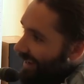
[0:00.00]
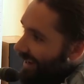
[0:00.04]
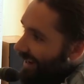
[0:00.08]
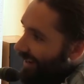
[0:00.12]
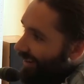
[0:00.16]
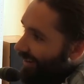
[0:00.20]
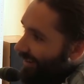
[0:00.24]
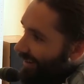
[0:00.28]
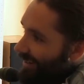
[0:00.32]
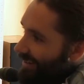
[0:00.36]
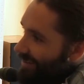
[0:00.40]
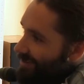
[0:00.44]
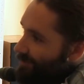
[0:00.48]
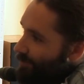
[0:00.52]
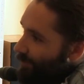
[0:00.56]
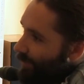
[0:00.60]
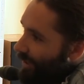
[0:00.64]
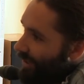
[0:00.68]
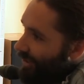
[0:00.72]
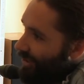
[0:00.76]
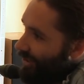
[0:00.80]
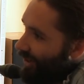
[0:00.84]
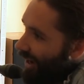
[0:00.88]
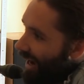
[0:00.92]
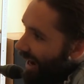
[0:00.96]
now is
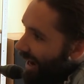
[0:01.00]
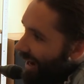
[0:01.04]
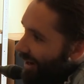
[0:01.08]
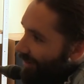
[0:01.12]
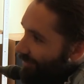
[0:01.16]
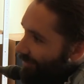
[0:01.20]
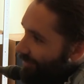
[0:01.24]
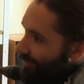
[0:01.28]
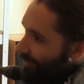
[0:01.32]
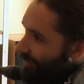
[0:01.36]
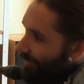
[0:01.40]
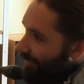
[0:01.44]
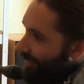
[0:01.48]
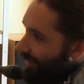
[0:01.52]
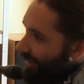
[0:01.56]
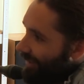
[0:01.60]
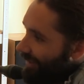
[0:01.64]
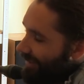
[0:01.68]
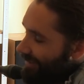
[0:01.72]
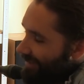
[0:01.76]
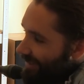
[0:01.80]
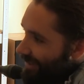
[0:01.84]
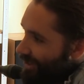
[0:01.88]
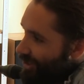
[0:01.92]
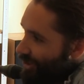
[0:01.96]
when you have
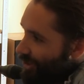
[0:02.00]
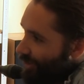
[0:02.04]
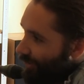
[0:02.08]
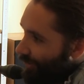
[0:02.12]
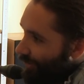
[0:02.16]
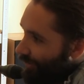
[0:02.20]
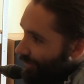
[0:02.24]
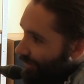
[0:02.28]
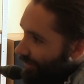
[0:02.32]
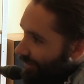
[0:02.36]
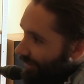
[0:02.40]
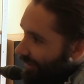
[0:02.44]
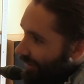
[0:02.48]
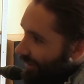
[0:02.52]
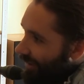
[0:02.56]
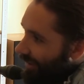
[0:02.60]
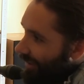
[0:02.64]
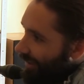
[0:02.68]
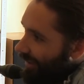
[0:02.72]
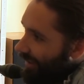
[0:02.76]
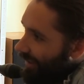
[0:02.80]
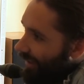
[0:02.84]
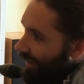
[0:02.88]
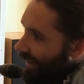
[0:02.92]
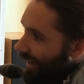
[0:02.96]
digital.
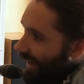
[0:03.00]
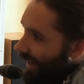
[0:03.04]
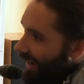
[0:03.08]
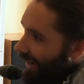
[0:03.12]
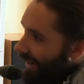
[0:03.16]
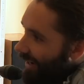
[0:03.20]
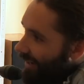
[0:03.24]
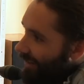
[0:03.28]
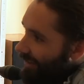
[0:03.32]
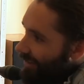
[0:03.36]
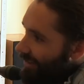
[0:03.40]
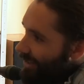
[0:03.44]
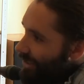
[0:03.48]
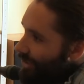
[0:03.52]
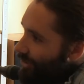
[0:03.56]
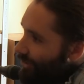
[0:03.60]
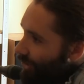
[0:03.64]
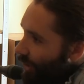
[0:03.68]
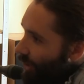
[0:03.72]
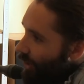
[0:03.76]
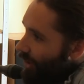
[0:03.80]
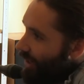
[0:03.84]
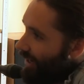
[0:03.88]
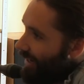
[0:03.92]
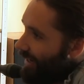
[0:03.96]
Yes. And you
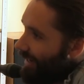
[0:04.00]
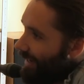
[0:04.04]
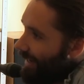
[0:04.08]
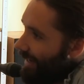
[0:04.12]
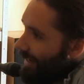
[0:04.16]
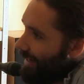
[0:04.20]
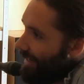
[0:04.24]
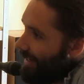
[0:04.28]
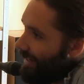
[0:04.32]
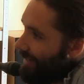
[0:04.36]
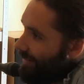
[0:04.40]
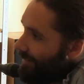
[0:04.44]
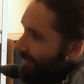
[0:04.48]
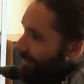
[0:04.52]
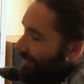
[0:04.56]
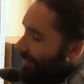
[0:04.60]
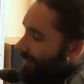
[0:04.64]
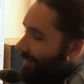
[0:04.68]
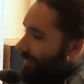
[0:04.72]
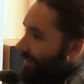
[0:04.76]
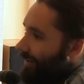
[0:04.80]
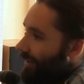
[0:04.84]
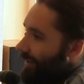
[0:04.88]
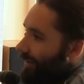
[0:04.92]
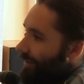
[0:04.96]
don't need
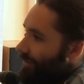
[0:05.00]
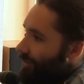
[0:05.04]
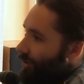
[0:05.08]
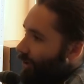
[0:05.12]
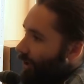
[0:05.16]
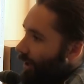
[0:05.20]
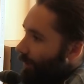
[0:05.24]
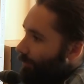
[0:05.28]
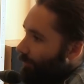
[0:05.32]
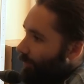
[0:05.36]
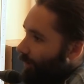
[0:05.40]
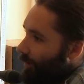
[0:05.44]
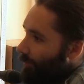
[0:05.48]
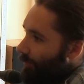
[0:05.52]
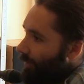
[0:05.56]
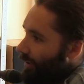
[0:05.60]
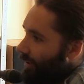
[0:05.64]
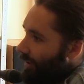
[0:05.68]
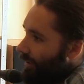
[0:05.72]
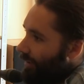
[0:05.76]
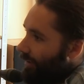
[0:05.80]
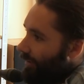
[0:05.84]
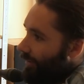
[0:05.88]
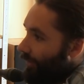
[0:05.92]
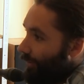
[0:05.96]
a time
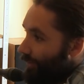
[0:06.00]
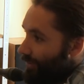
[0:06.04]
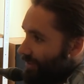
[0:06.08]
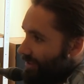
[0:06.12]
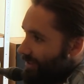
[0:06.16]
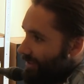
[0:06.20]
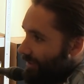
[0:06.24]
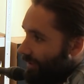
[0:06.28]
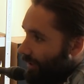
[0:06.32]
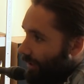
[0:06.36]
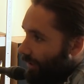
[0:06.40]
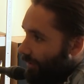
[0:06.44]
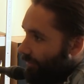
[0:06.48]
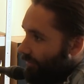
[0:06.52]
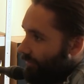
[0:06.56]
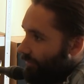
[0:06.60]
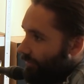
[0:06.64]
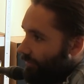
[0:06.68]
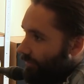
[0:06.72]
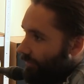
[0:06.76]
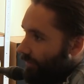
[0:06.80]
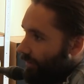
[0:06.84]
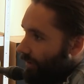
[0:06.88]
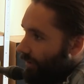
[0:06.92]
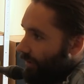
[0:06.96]
limit on no,
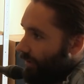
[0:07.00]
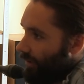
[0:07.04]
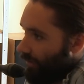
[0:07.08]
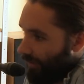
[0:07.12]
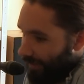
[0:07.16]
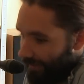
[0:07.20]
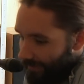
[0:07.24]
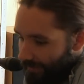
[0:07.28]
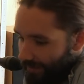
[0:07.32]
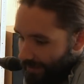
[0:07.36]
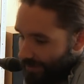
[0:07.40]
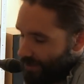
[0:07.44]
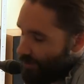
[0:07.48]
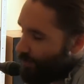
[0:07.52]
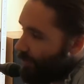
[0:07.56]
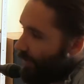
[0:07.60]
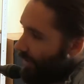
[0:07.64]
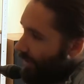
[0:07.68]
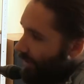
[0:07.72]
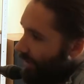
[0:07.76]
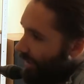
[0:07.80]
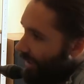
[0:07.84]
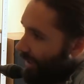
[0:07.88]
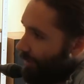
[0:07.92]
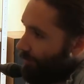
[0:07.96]
stuff. No. Like this, we
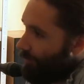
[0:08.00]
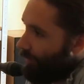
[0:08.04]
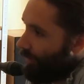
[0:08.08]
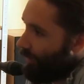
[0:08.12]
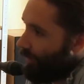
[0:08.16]
could keep